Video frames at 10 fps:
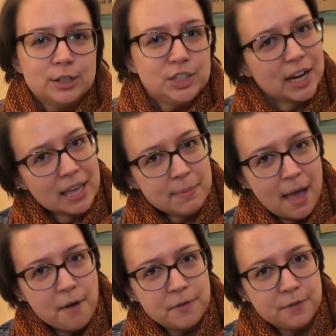checking me
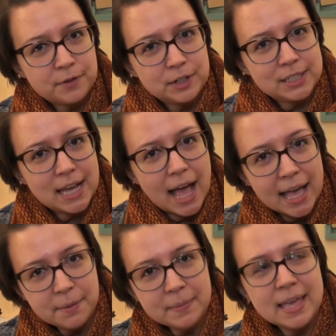out for the first
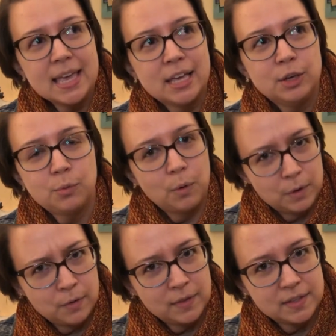time, you
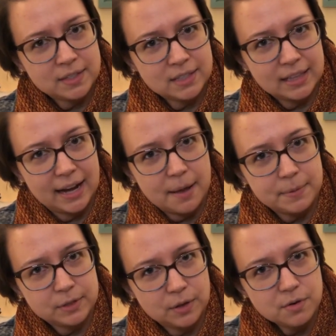won't know that this is a late
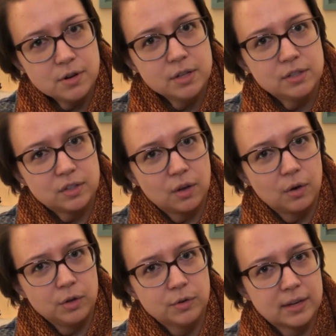episode,
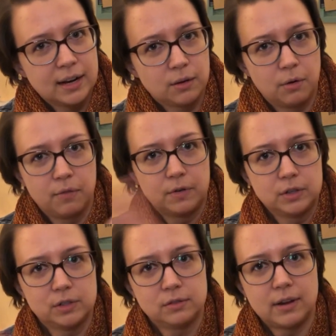so you can ignore the
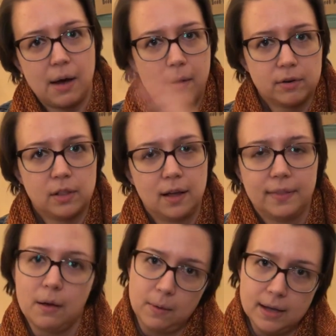first however
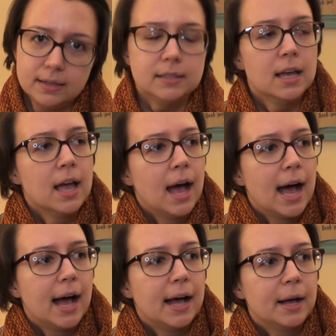long that was.
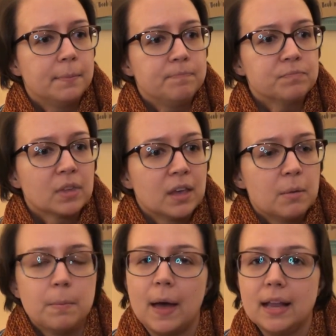
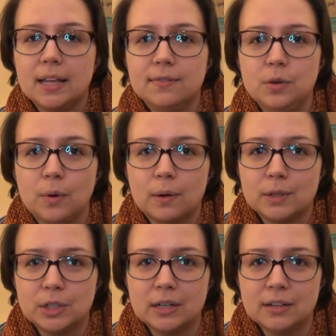But if you are a
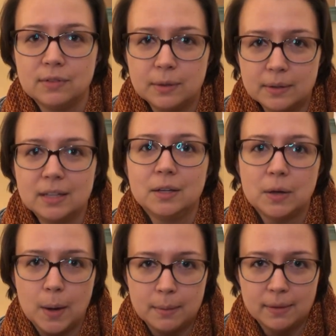returning viewer, then you
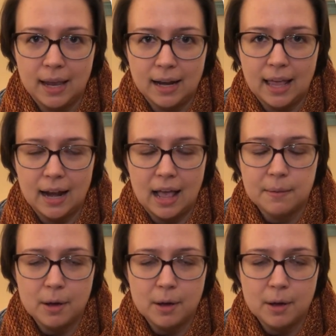know I'm late and I